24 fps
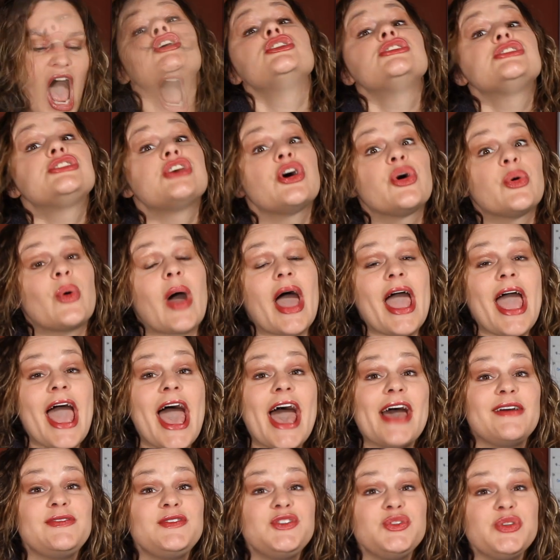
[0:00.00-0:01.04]
So I
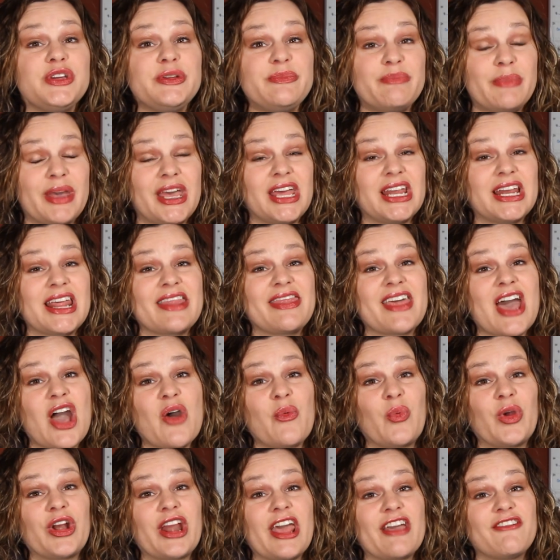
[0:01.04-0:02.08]
have to admit
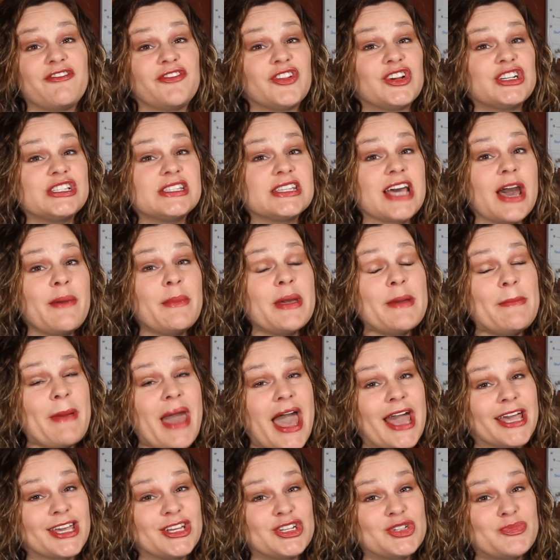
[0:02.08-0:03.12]
that when I first got my
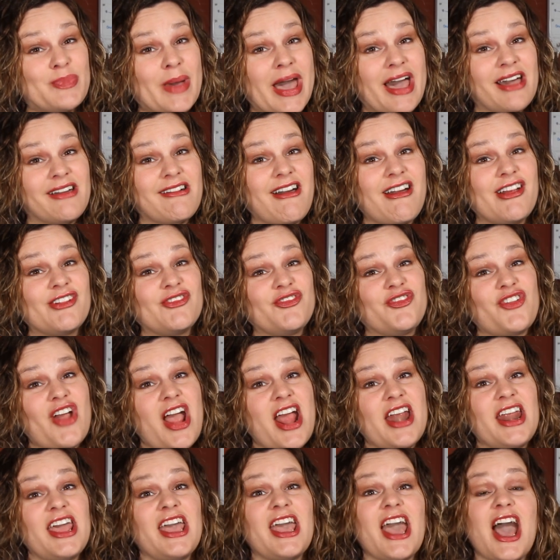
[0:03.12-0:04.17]
package back on
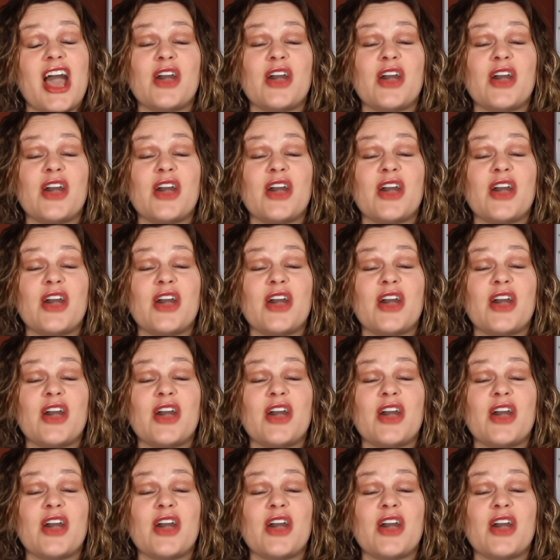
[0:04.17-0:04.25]
Friday,